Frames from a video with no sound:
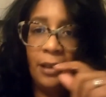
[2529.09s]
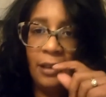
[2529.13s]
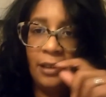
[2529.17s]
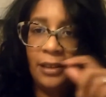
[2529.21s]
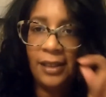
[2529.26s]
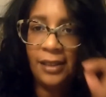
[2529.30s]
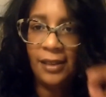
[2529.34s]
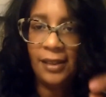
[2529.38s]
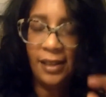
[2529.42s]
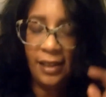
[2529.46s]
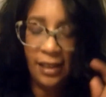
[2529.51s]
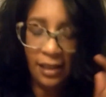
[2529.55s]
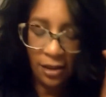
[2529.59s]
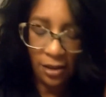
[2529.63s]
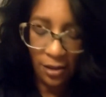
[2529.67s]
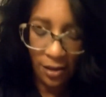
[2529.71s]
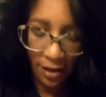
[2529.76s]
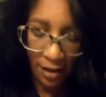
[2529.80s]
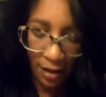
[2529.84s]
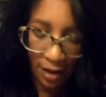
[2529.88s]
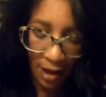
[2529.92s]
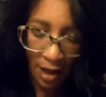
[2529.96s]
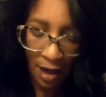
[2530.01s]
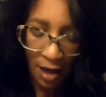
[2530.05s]
listening
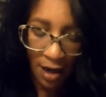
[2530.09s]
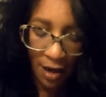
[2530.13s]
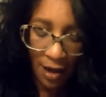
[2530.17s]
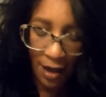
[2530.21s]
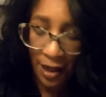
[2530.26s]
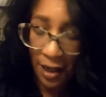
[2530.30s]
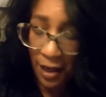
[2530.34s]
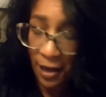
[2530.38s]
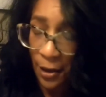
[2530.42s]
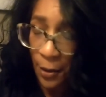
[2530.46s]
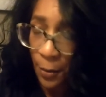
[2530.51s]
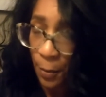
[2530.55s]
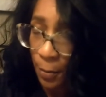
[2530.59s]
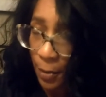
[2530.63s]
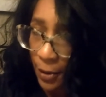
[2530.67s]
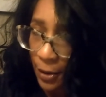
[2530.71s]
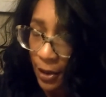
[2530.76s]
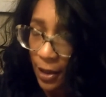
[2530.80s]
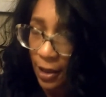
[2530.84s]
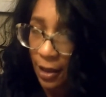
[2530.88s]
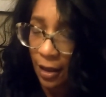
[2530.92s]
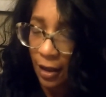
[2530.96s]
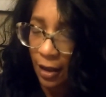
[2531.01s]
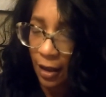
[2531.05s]
to the
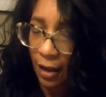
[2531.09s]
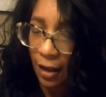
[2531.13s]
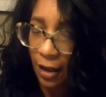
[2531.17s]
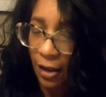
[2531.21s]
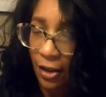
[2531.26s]
audiobook